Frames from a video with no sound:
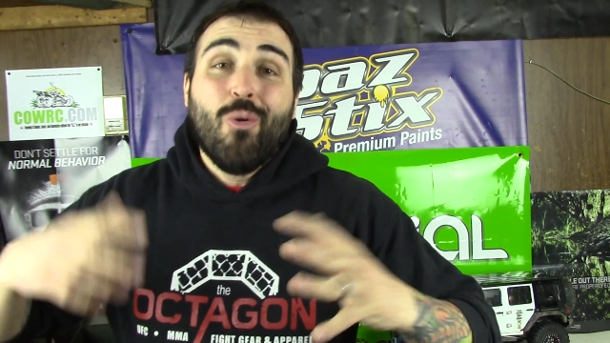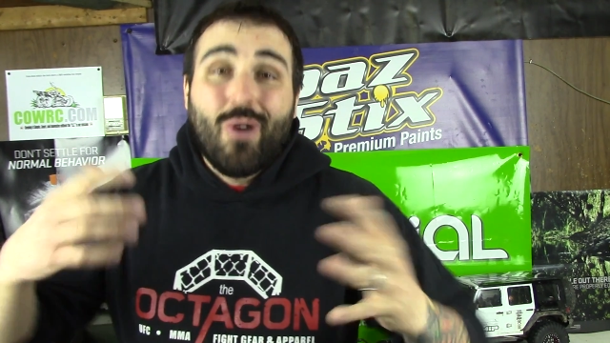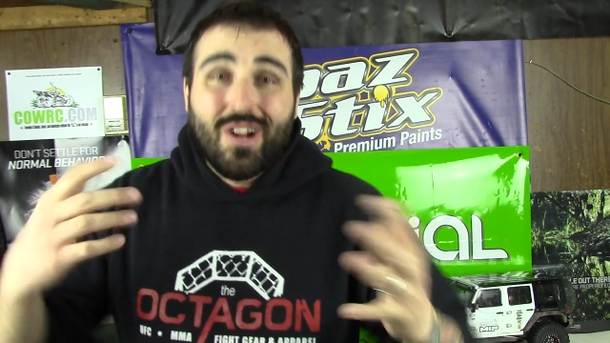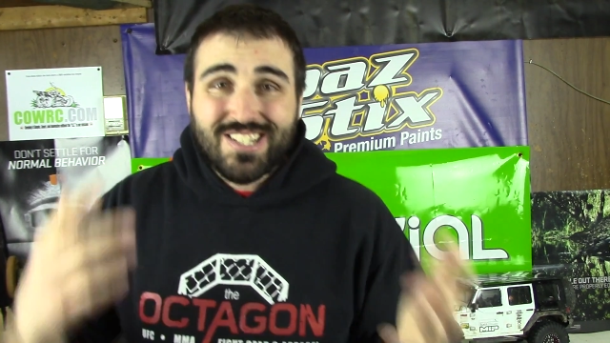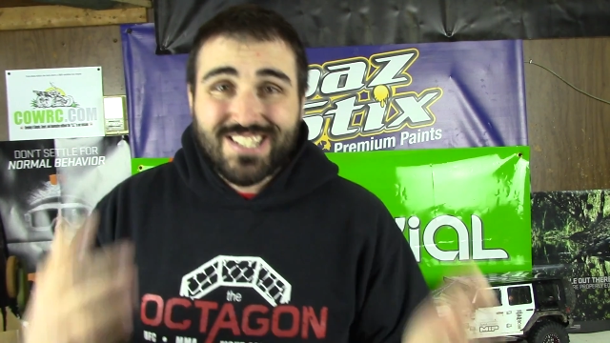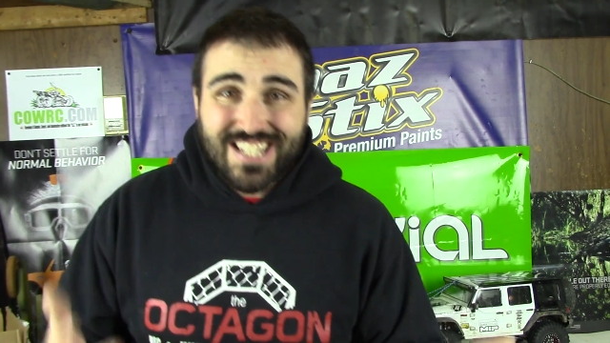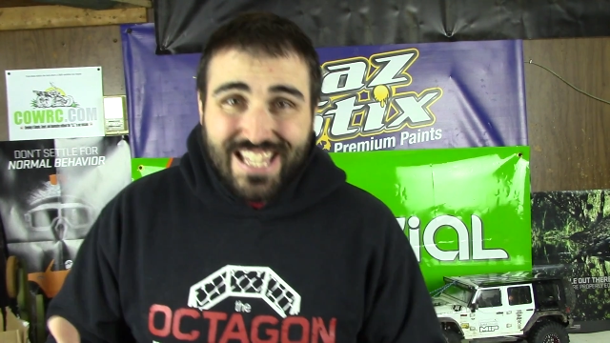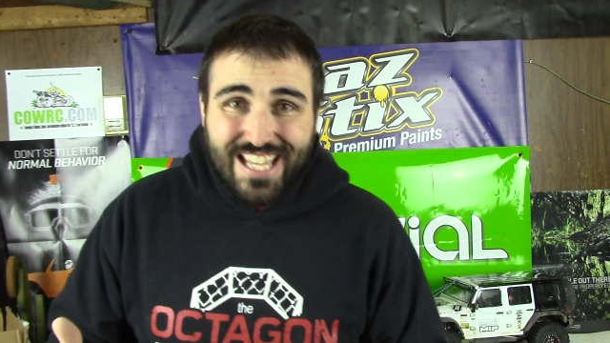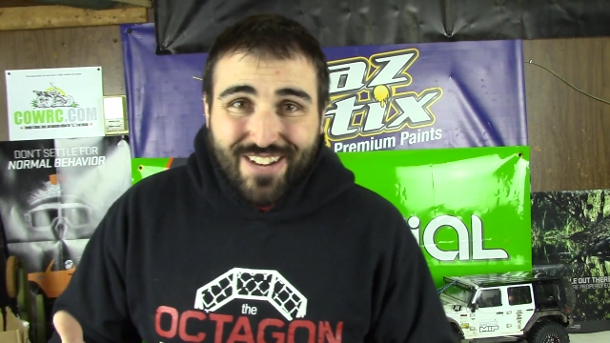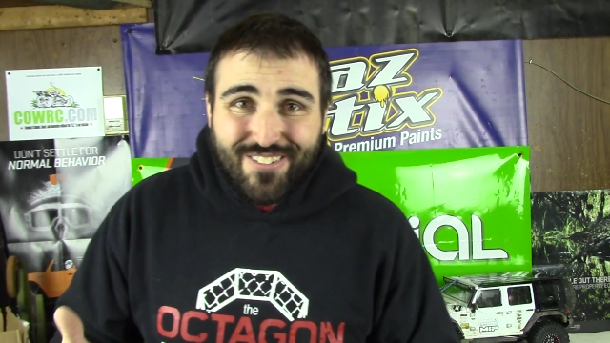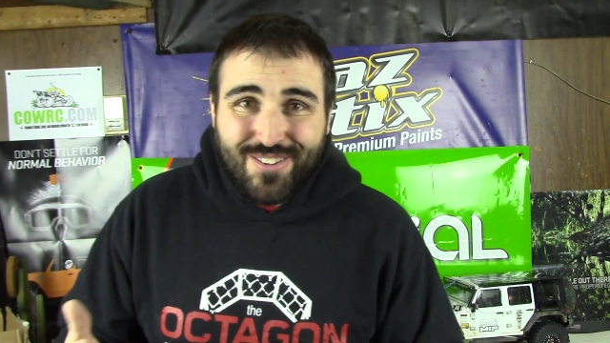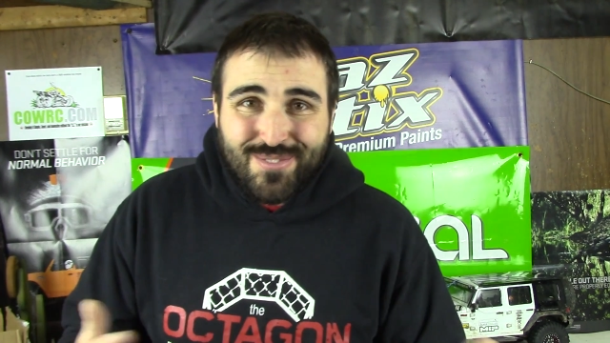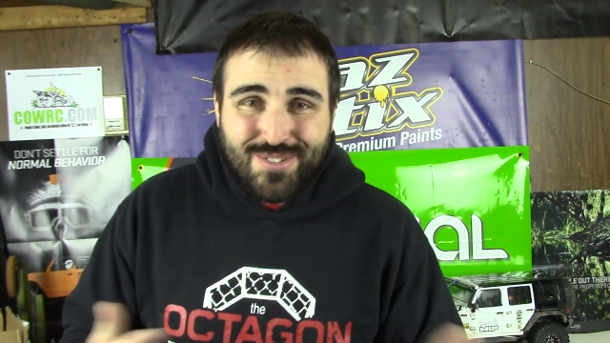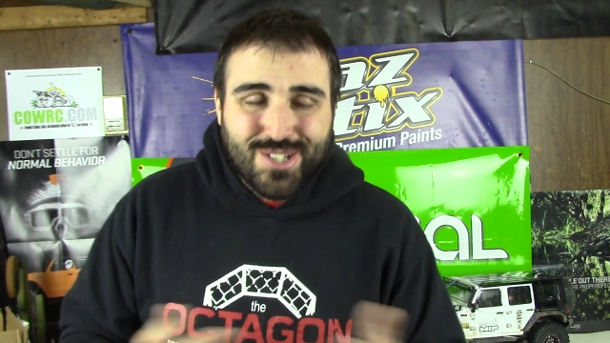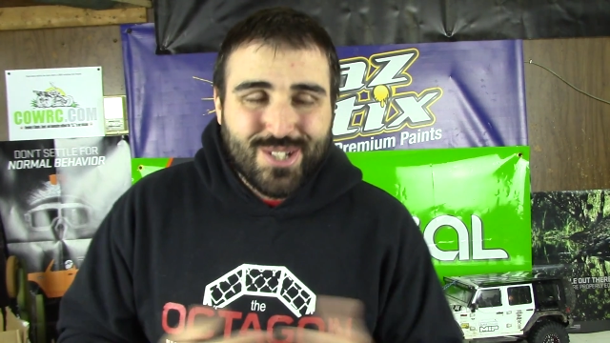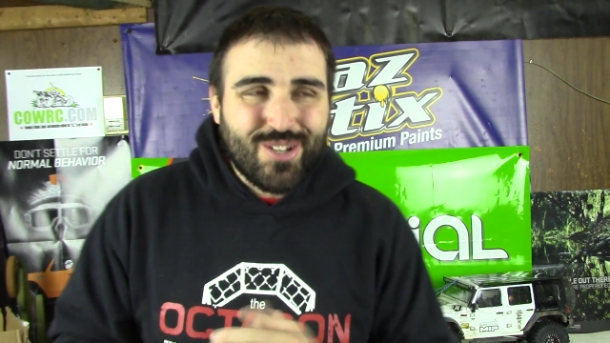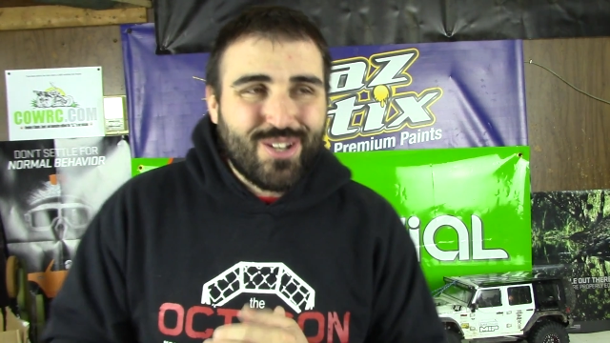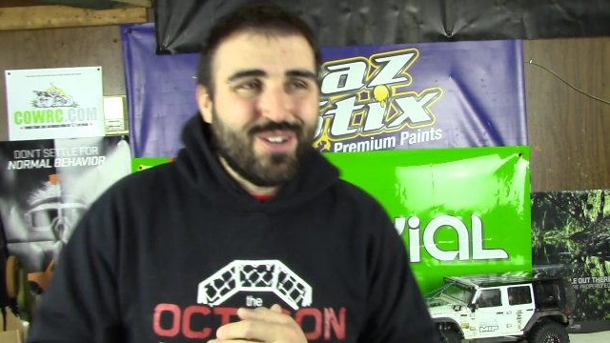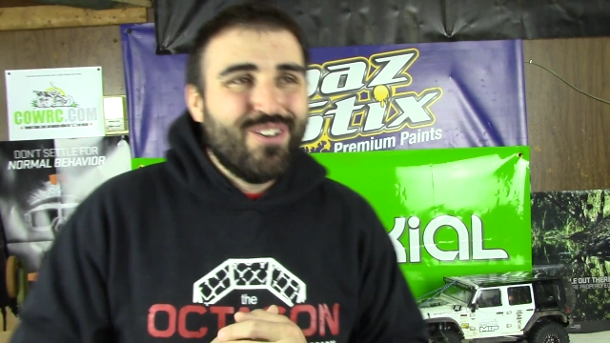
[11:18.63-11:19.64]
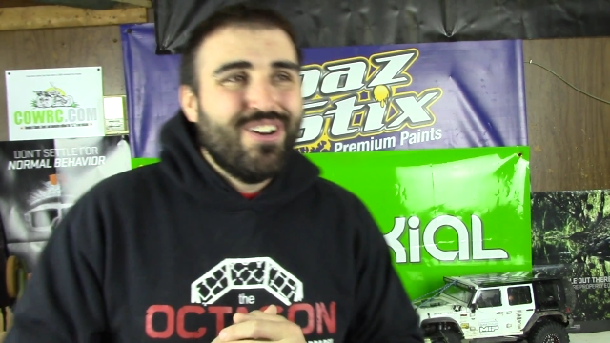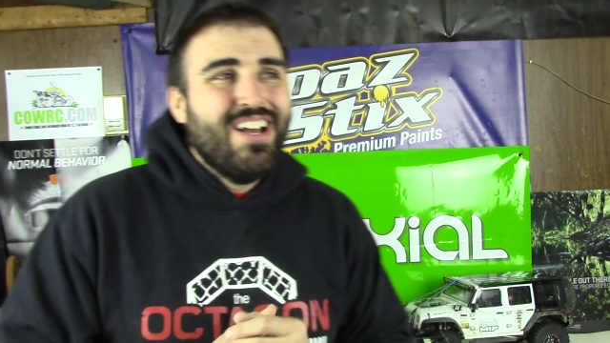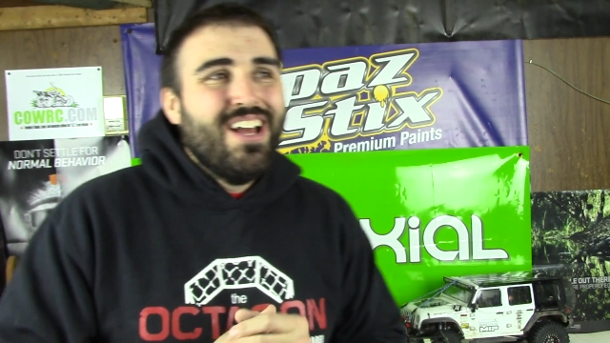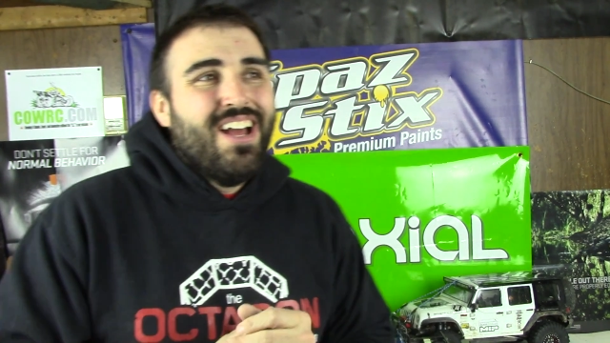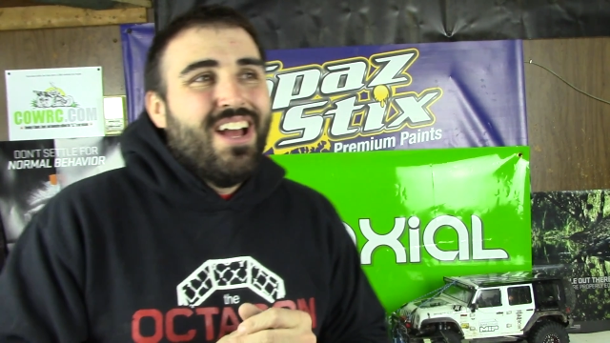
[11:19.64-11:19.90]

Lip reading: wants to give them to you.